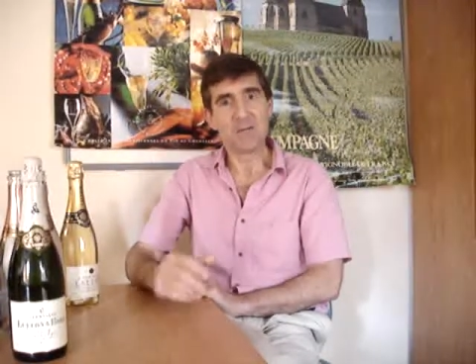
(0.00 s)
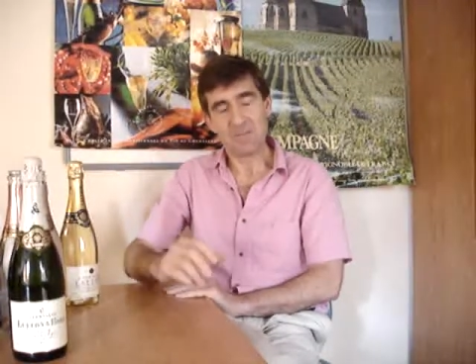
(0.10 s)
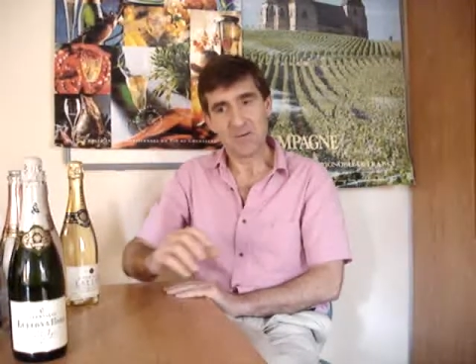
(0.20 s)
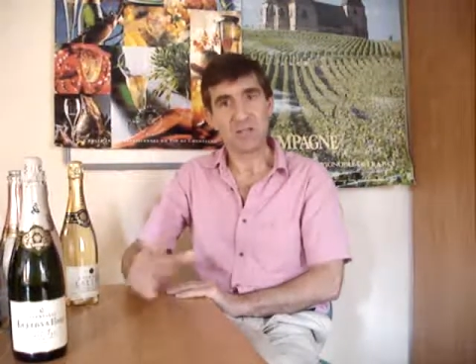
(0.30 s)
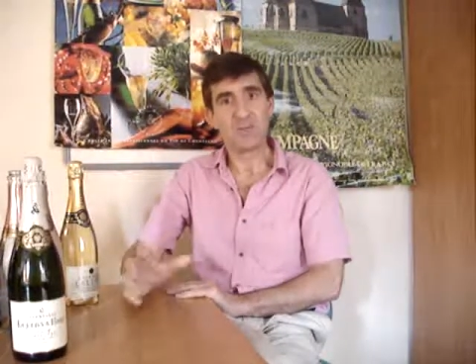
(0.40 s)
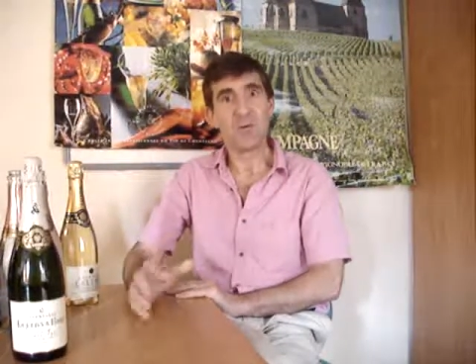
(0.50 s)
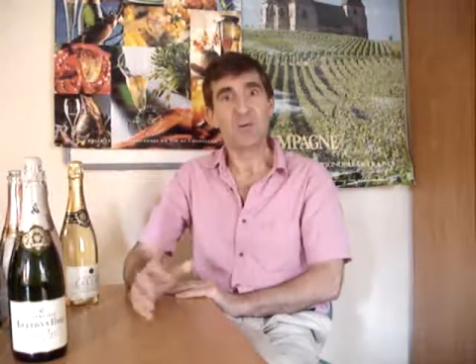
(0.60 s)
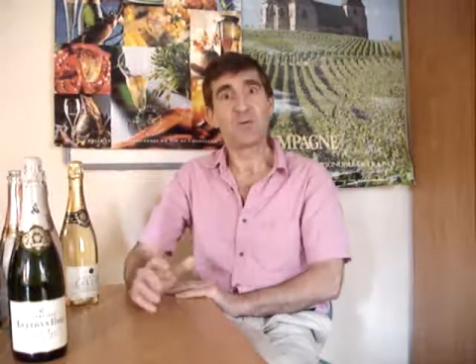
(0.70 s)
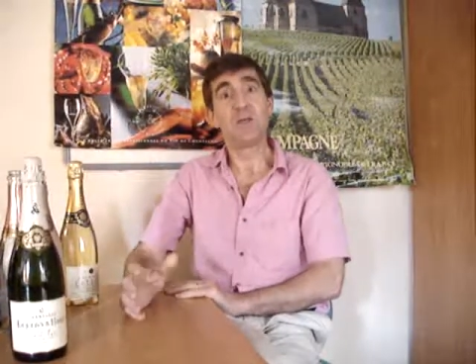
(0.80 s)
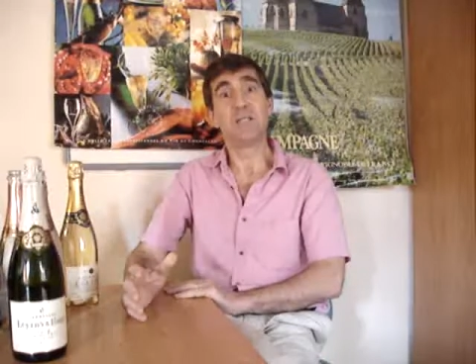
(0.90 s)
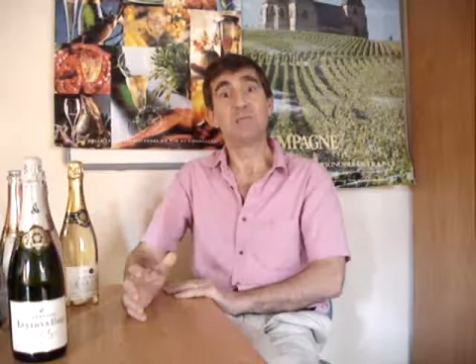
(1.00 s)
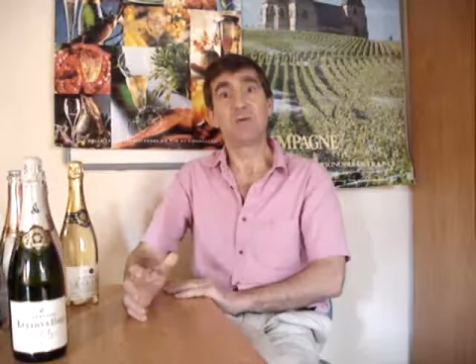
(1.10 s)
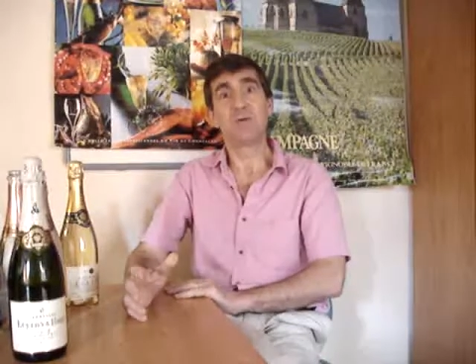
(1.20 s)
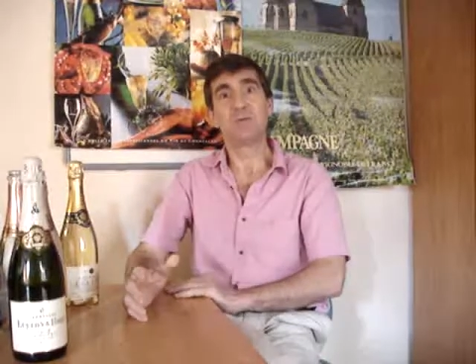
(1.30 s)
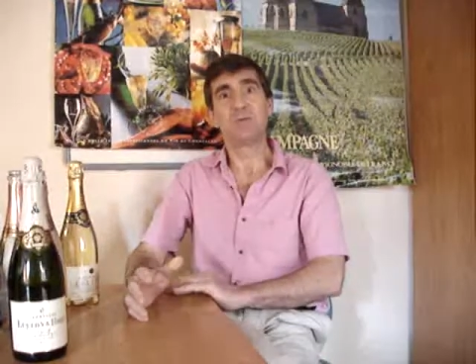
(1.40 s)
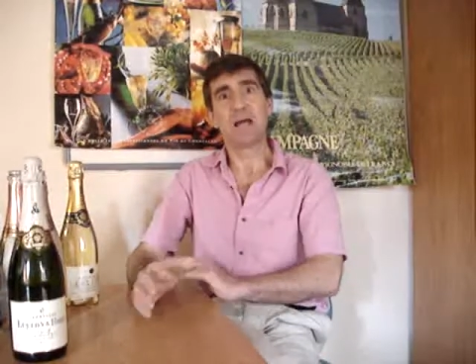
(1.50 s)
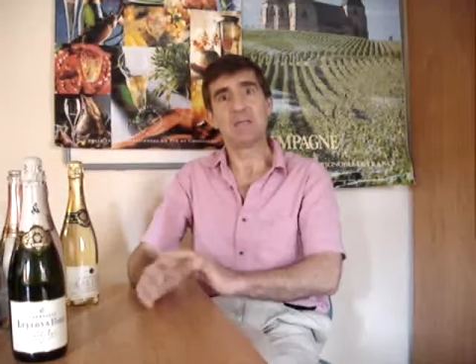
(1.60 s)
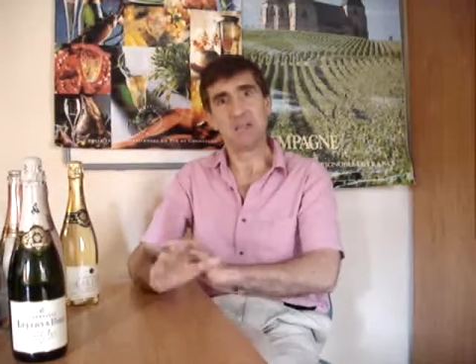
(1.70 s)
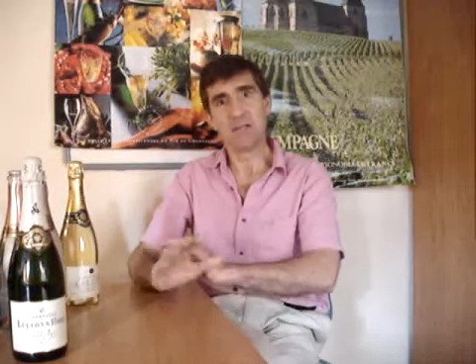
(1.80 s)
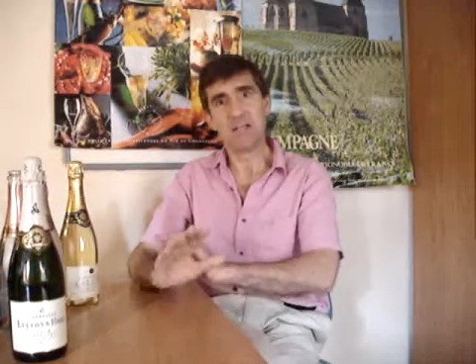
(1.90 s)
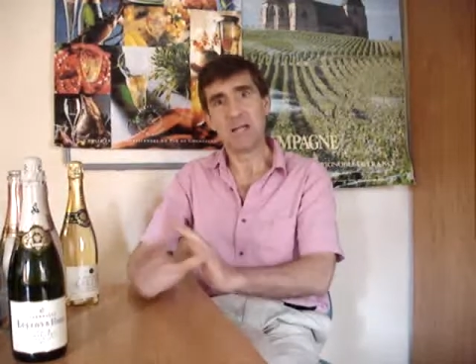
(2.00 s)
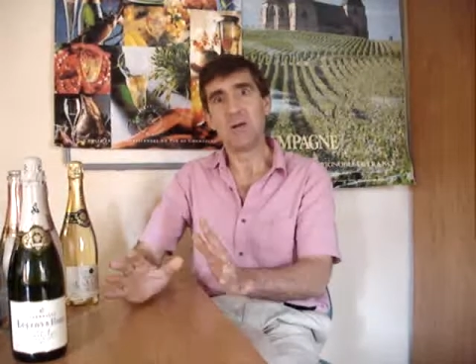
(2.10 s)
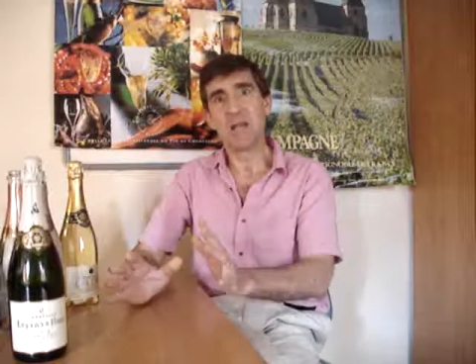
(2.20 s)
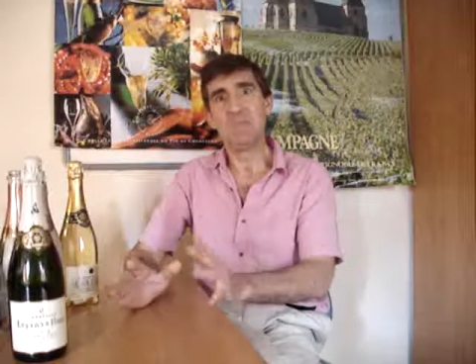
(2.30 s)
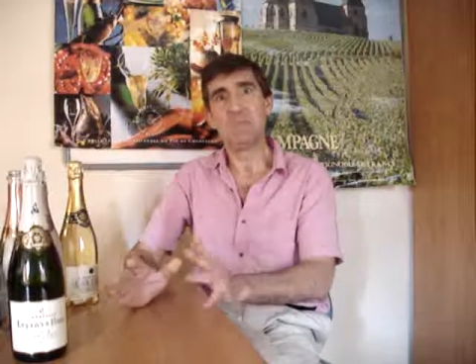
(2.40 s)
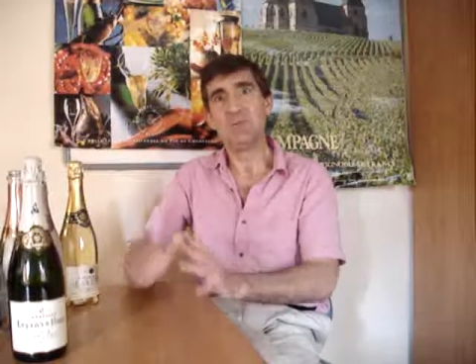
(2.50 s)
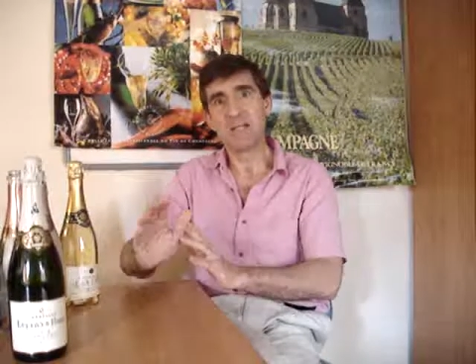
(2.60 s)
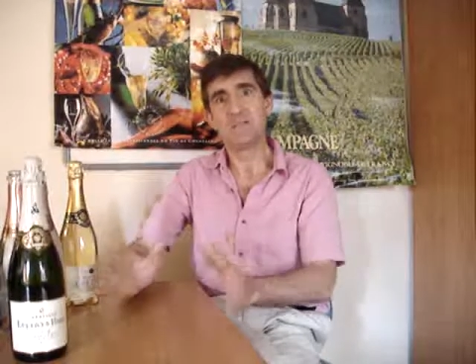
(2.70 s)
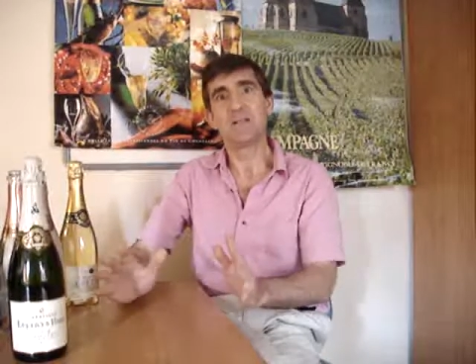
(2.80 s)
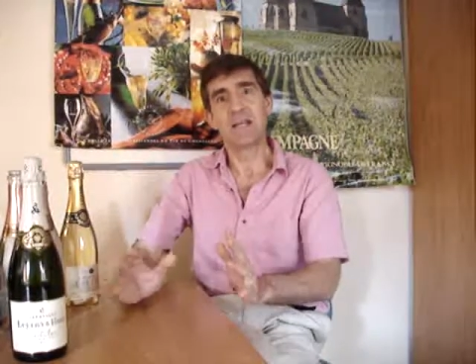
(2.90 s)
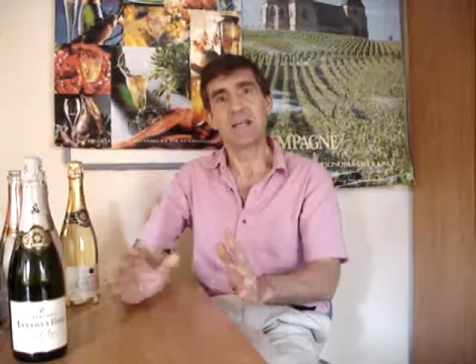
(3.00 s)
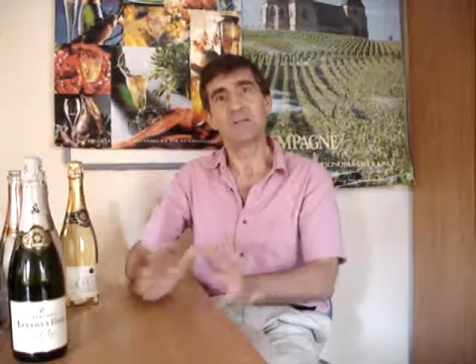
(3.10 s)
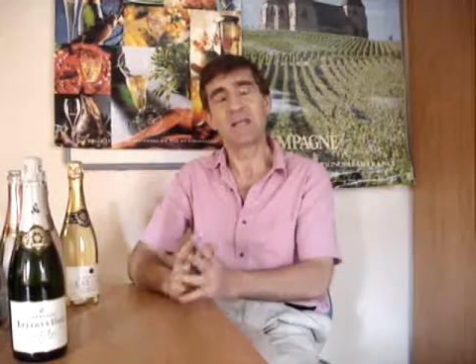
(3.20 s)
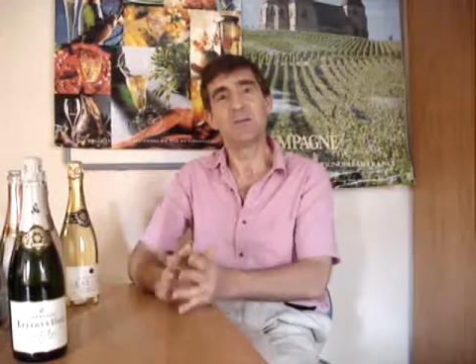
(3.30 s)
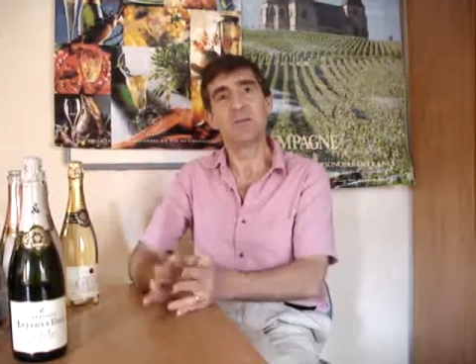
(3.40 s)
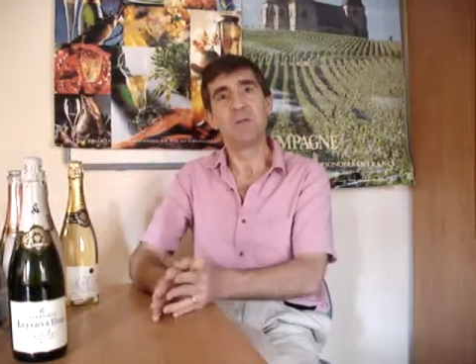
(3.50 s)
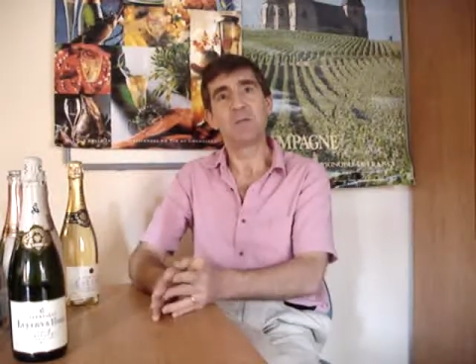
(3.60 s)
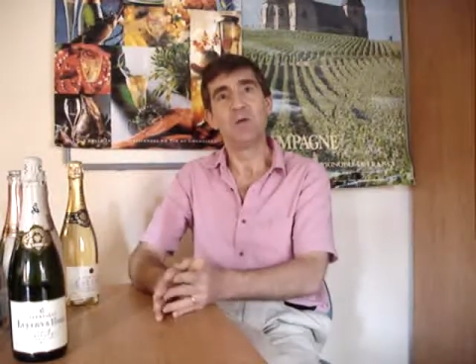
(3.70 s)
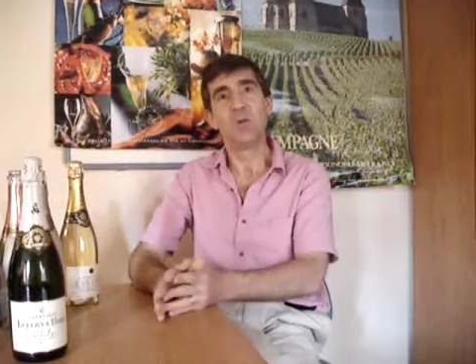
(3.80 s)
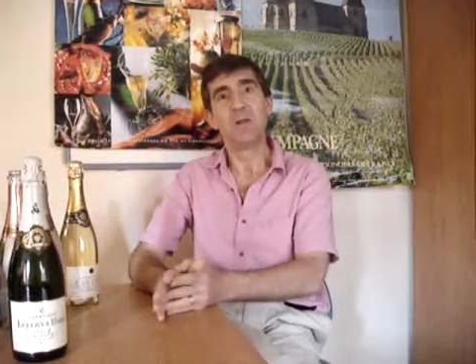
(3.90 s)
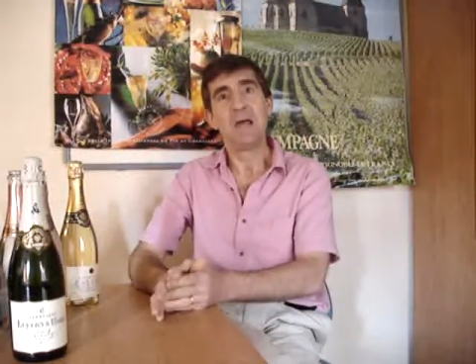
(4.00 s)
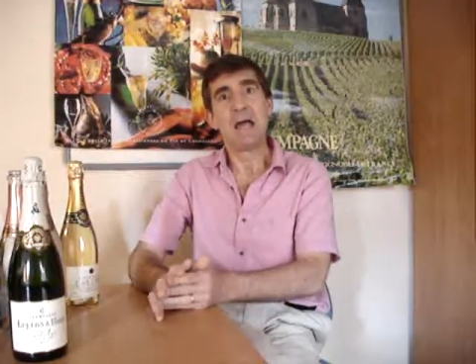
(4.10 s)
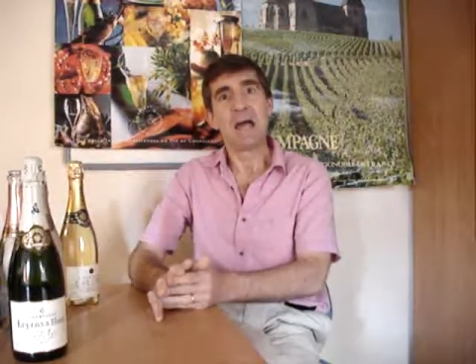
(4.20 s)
first of all, you've got these bottles with absolutely no label, no tax paid on them at all,